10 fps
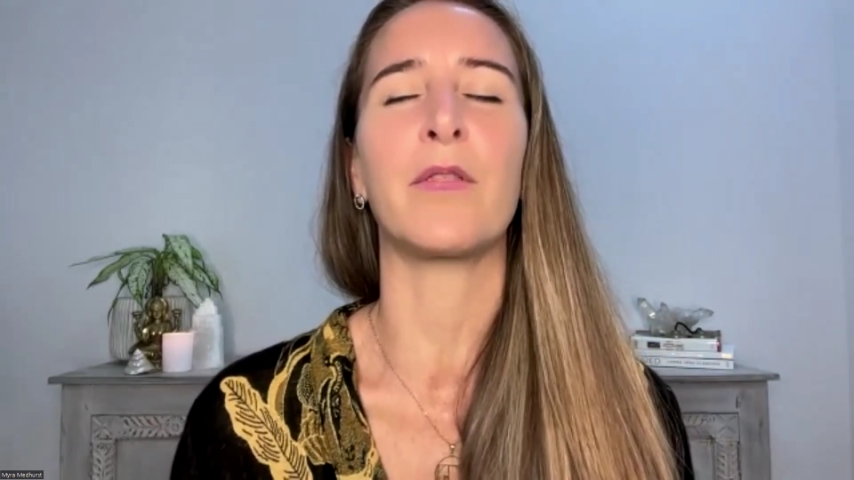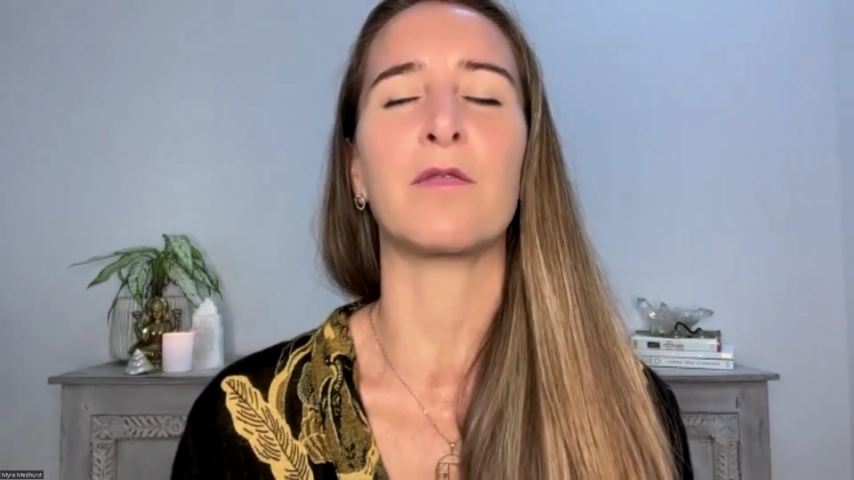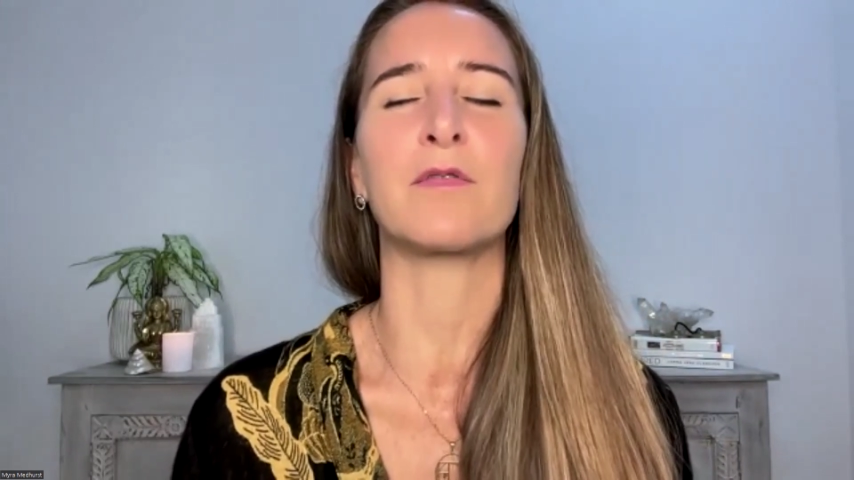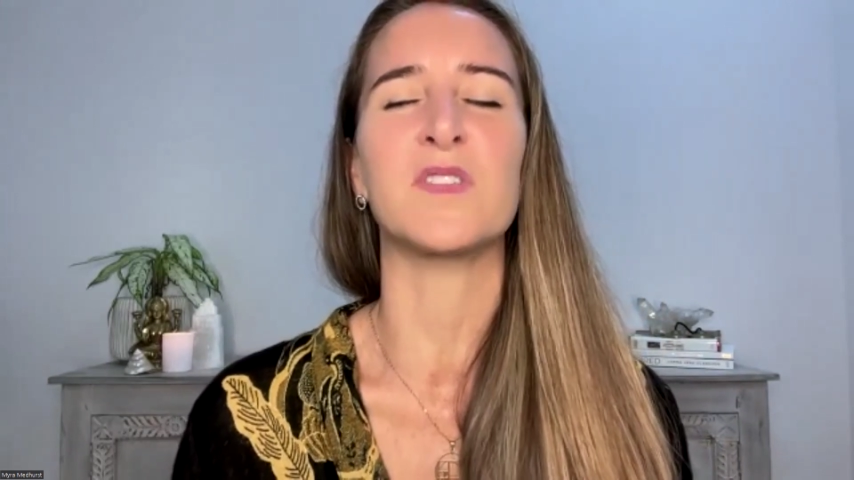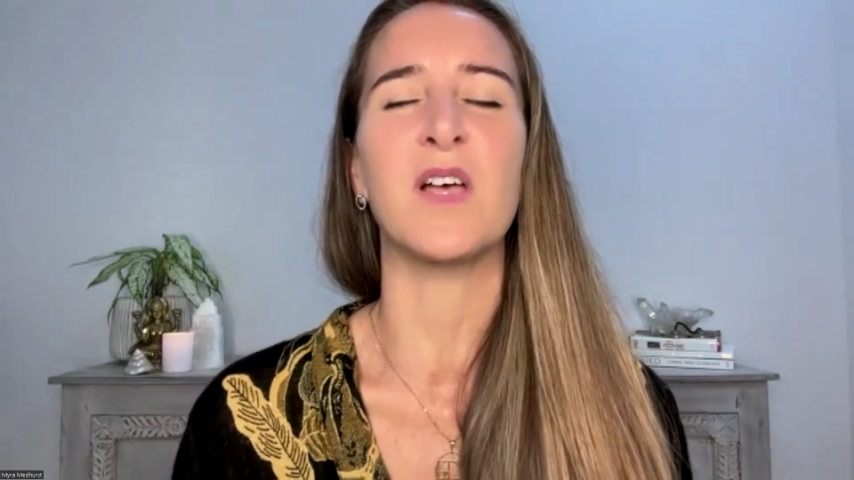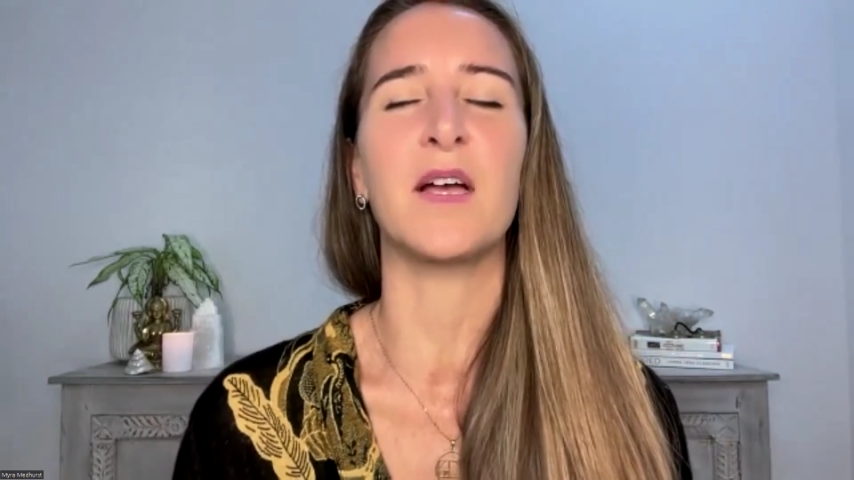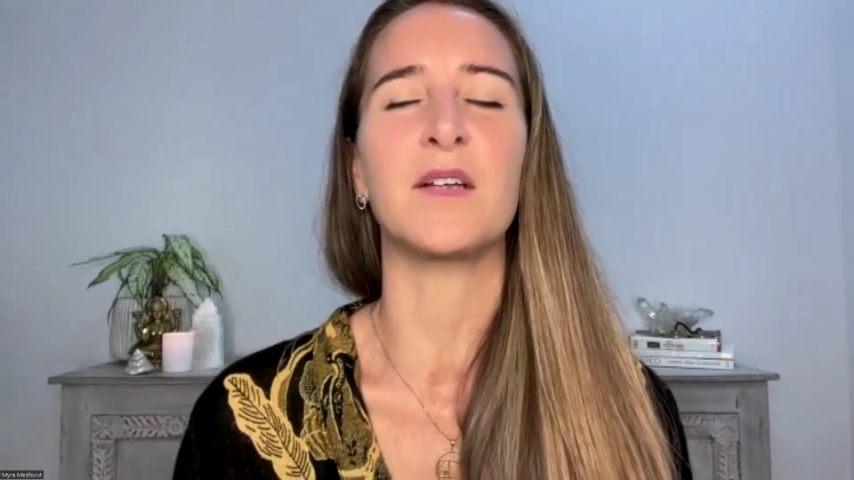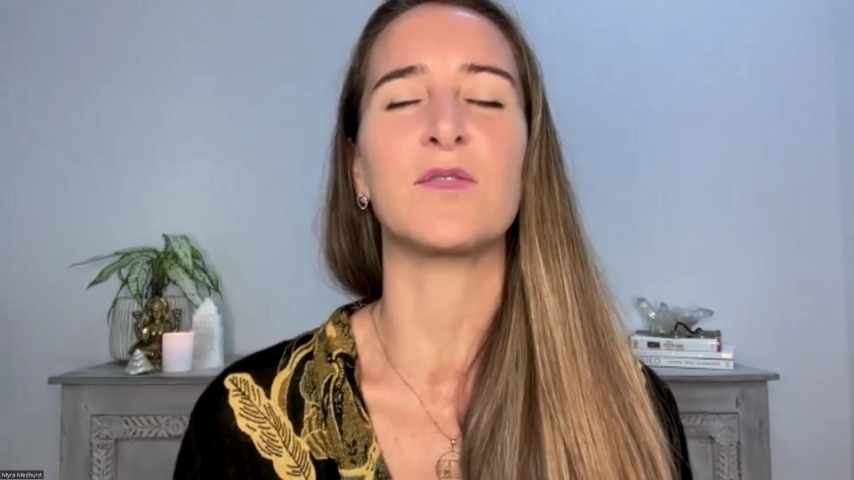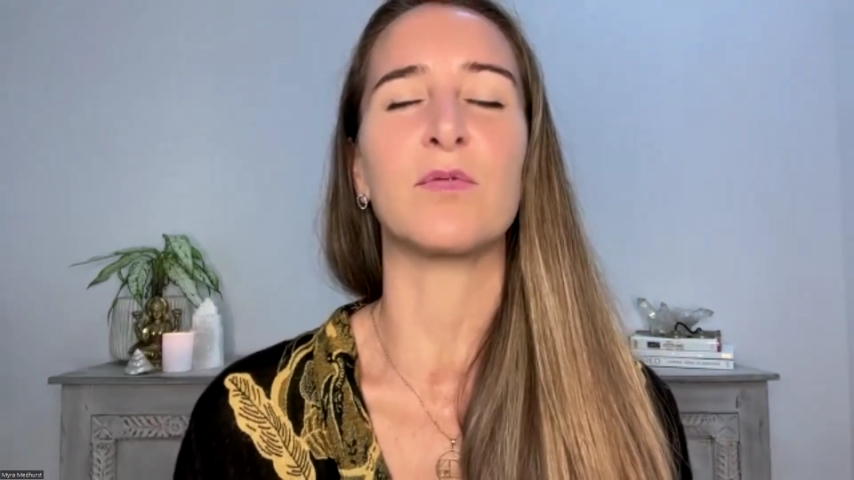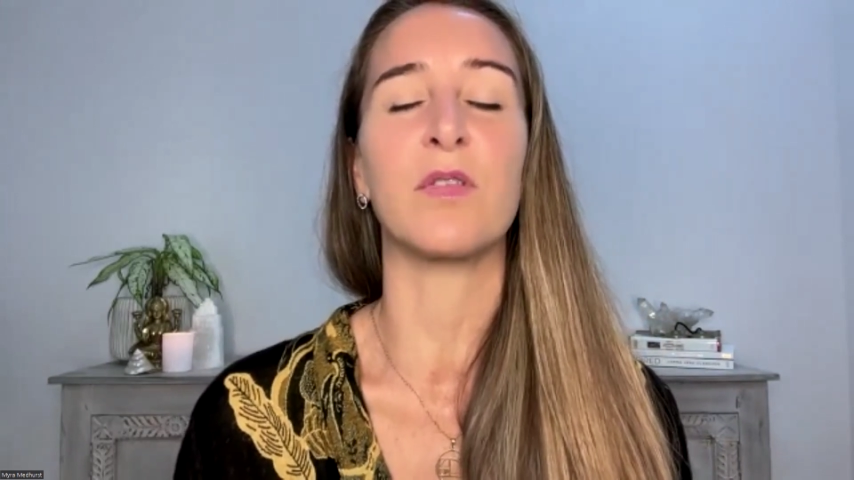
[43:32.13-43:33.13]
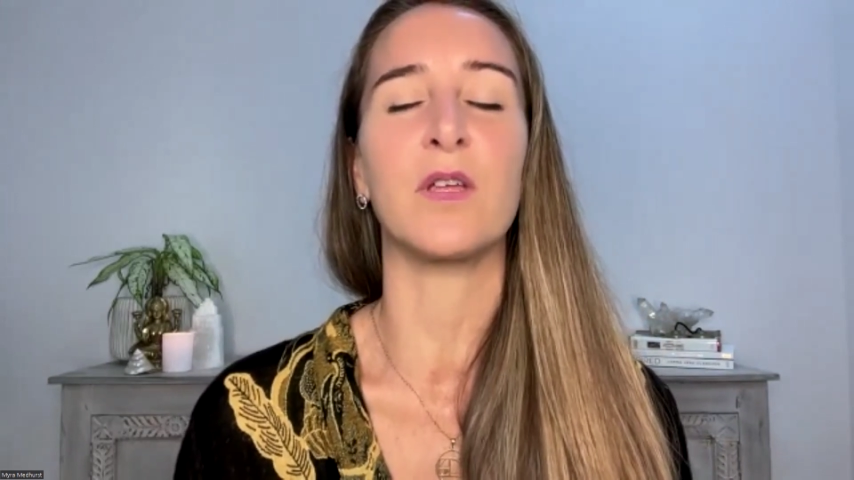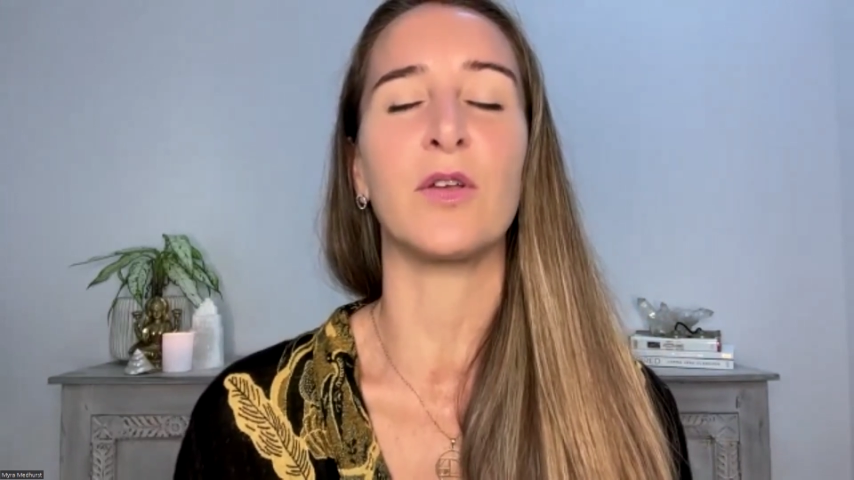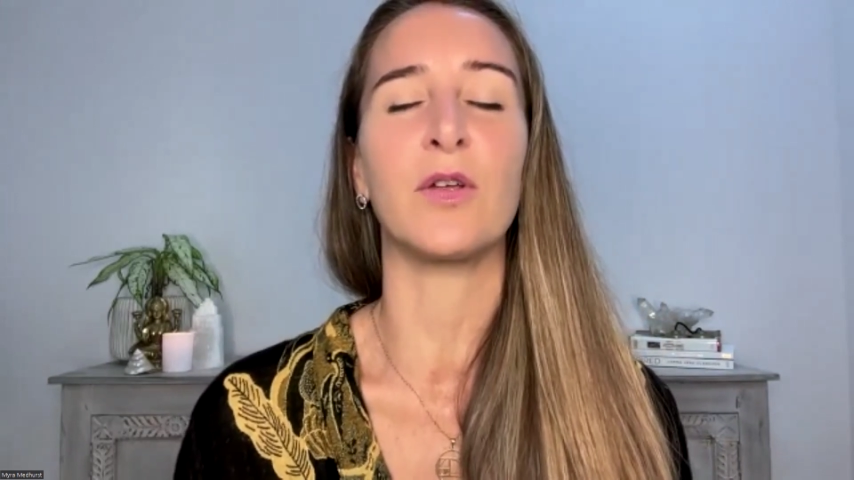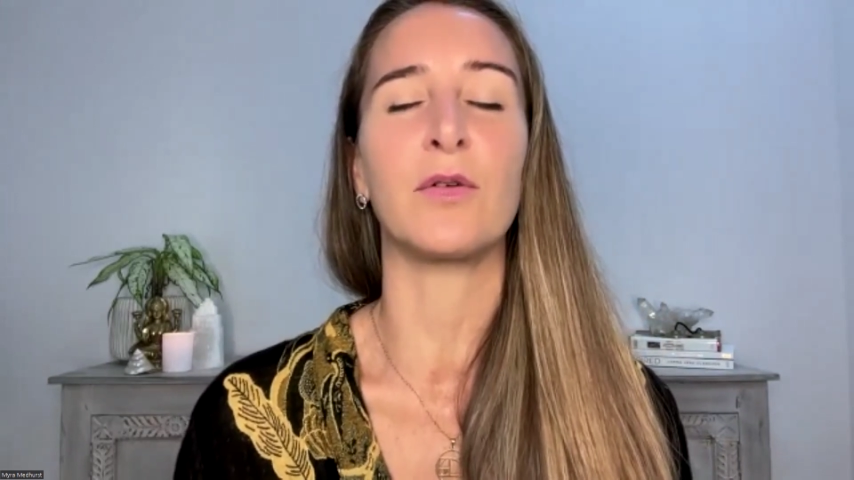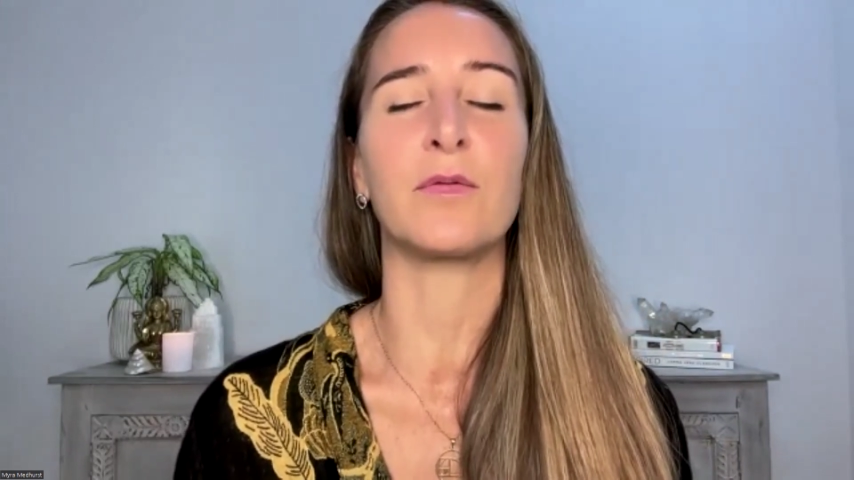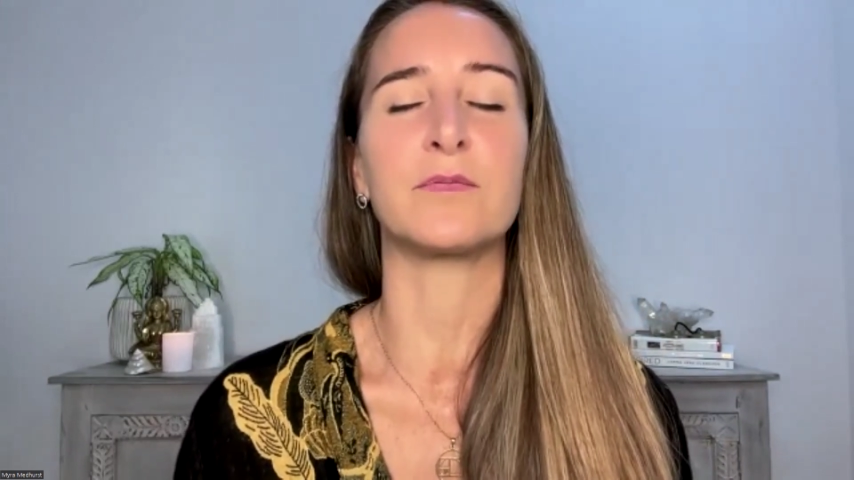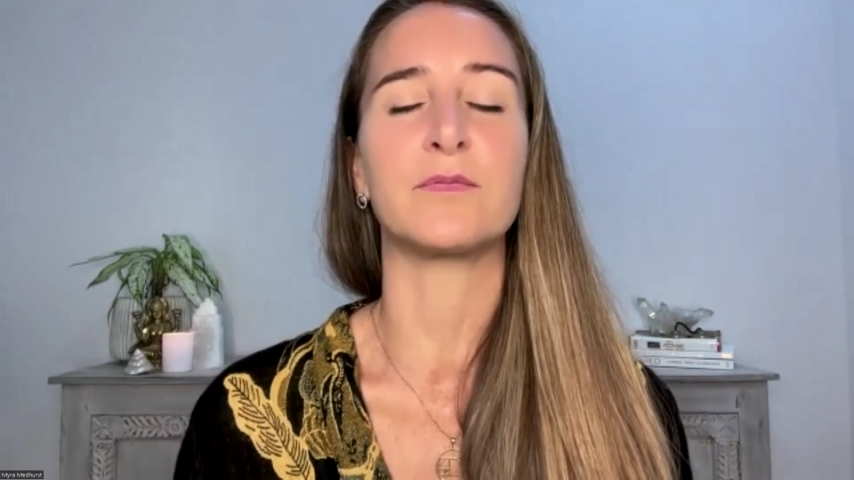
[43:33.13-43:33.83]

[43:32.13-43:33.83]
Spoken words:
that resides within you.